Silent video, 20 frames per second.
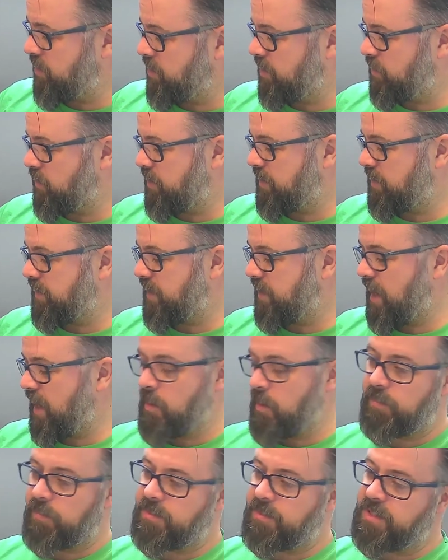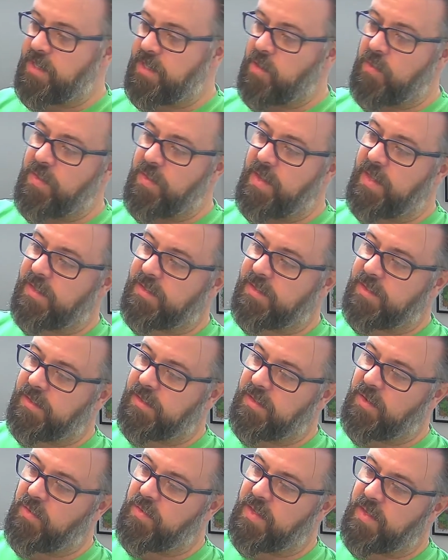where it says MMC on
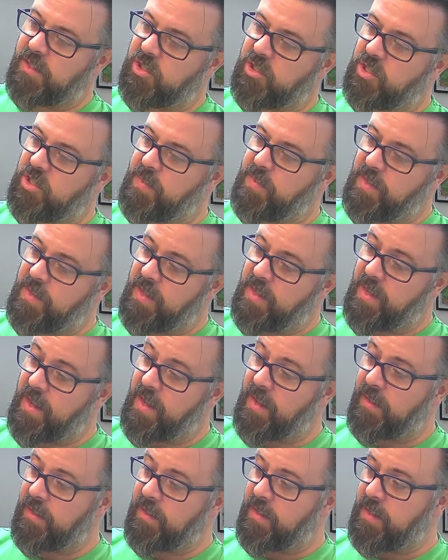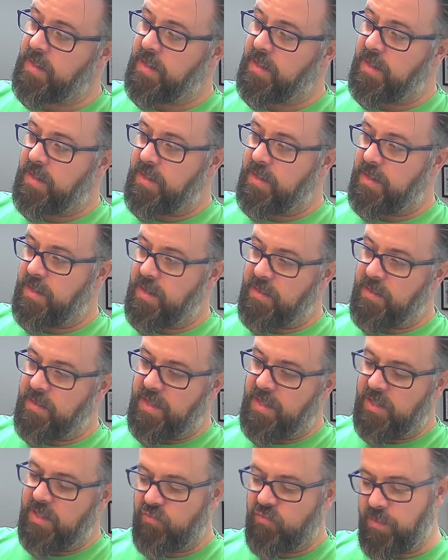that chip in there. Then
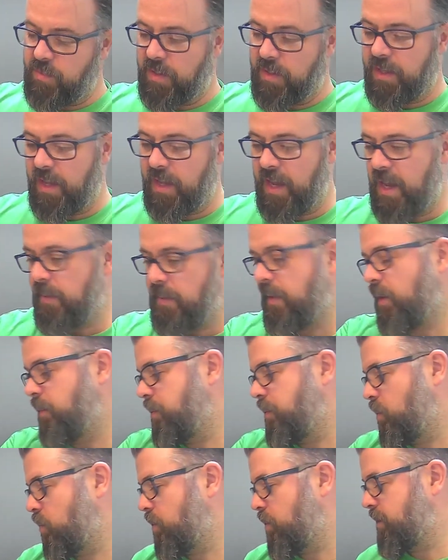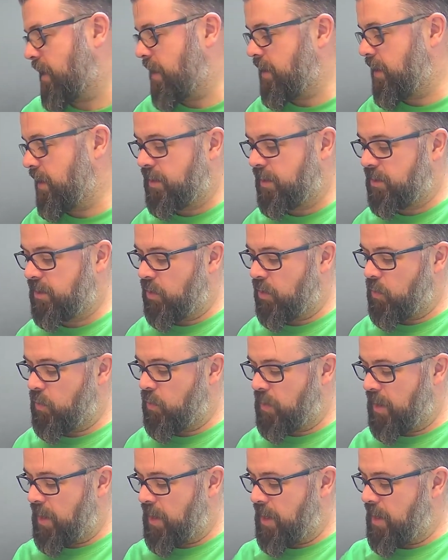this ribbon cable plugs into
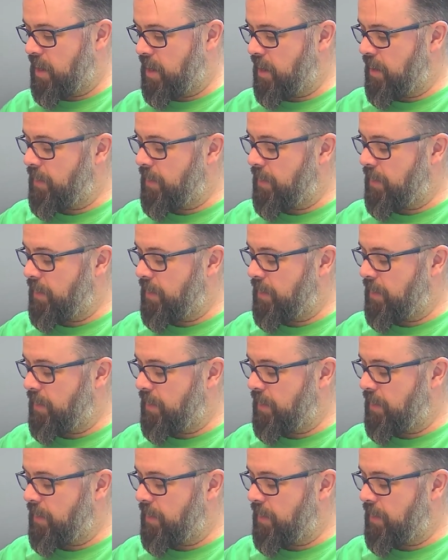the